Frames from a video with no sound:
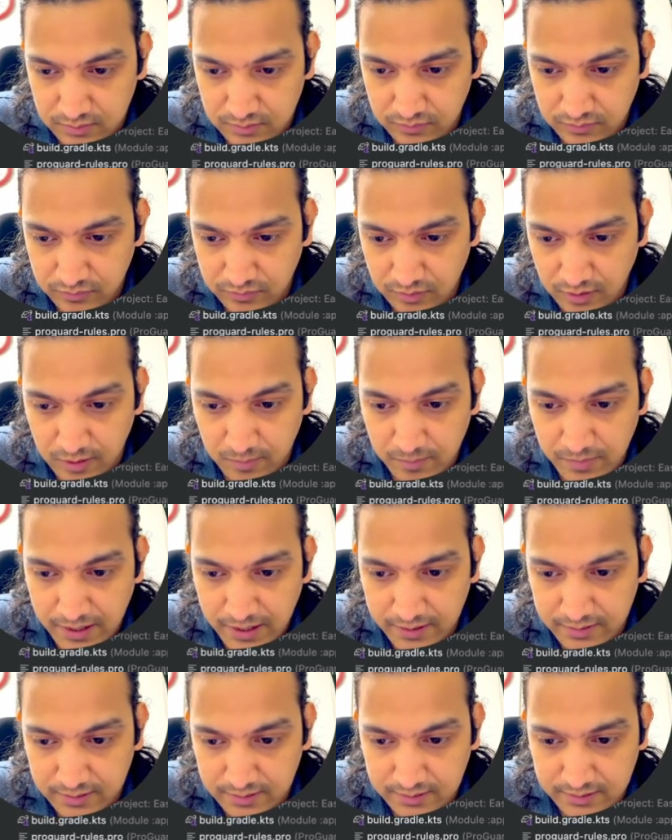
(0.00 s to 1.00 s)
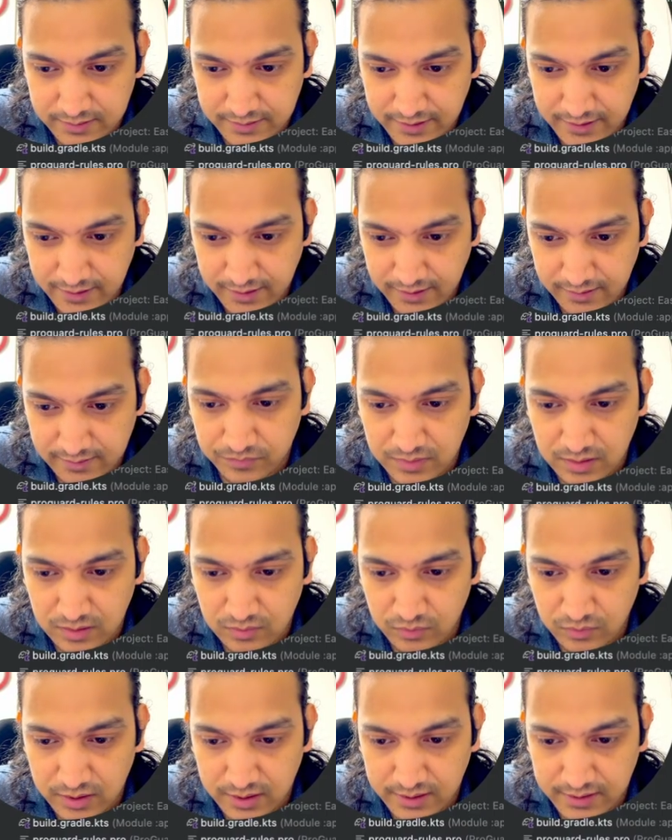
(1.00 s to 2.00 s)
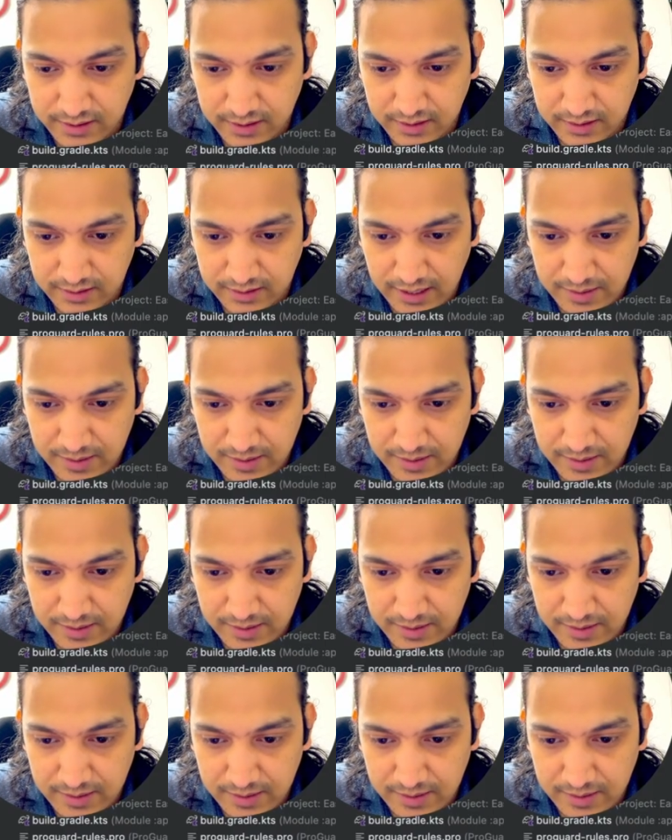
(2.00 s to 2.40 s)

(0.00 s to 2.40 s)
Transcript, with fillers: format date, we'll take